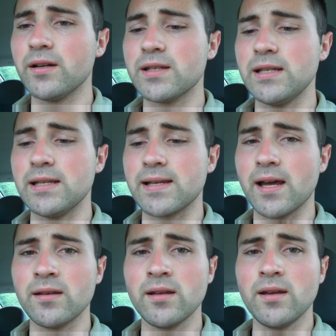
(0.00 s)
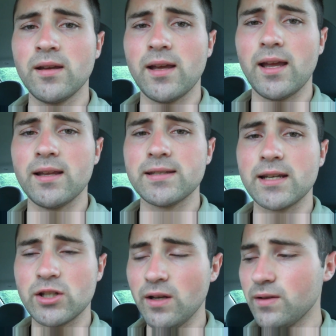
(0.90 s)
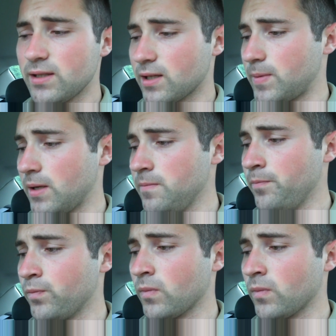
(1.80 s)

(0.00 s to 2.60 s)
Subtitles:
it's a Nissan, and a stick shift, 6-speed.